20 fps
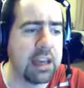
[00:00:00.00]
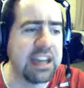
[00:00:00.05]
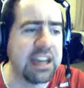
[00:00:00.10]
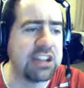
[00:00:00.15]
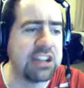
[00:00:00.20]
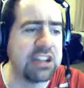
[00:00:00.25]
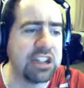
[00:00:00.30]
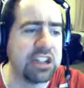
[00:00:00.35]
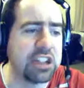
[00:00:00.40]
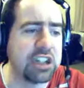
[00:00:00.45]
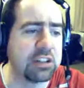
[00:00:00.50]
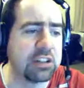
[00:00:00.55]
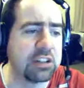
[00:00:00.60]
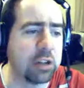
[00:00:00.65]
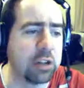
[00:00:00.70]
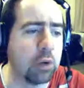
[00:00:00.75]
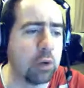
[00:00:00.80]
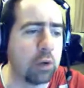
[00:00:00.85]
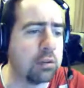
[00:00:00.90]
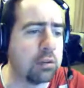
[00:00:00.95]
is she
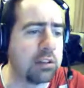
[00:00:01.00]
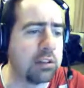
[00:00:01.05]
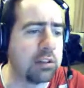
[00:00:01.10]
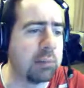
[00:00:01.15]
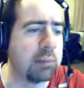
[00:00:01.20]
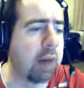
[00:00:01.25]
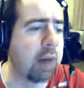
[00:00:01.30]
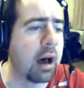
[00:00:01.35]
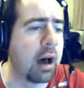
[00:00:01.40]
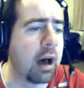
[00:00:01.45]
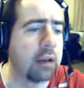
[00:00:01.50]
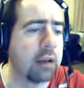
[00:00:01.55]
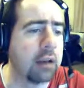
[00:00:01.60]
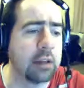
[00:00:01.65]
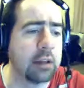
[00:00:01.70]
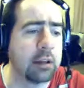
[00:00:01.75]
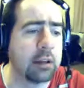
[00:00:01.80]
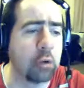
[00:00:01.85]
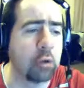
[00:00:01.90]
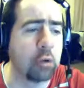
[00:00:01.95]
just a ghost of some
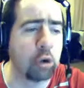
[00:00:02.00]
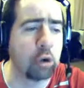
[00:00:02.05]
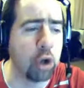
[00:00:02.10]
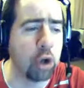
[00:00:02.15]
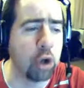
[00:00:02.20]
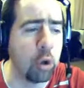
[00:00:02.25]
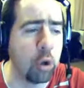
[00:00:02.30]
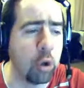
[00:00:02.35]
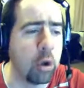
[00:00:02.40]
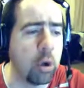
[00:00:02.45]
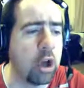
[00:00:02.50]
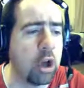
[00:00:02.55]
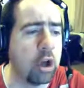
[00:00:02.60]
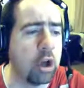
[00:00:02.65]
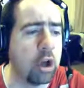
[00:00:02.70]
past I do not know,